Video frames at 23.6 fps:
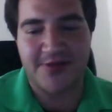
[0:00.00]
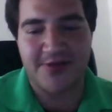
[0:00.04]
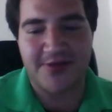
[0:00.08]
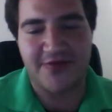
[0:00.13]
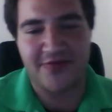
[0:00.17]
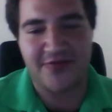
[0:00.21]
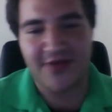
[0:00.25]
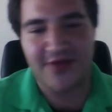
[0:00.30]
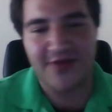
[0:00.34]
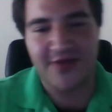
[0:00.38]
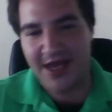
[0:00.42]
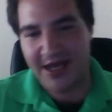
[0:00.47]

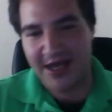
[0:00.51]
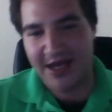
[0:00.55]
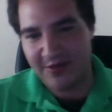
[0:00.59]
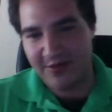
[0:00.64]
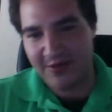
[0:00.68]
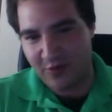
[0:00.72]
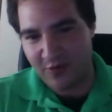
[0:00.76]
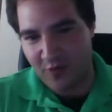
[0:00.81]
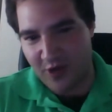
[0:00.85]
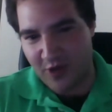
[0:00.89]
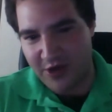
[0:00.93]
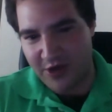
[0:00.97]
If
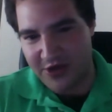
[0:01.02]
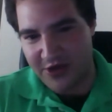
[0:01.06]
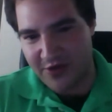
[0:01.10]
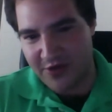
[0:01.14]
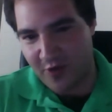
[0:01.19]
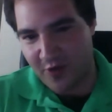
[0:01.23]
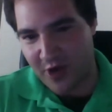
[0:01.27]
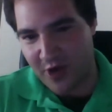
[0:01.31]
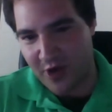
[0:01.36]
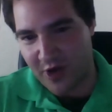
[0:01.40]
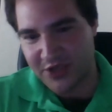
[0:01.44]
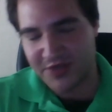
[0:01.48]
anyone wants to
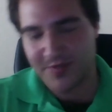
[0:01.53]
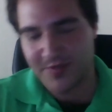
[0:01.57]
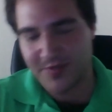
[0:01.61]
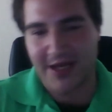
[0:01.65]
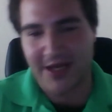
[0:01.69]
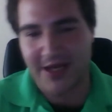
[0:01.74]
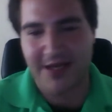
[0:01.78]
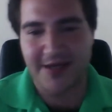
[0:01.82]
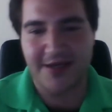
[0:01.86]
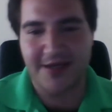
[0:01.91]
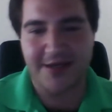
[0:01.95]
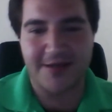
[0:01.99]
watch
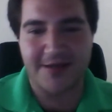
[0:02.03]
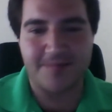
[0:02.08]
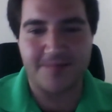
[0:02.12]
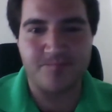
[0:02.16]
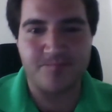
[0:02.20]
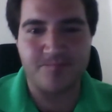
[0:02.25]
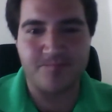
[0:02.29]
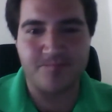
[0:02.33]
my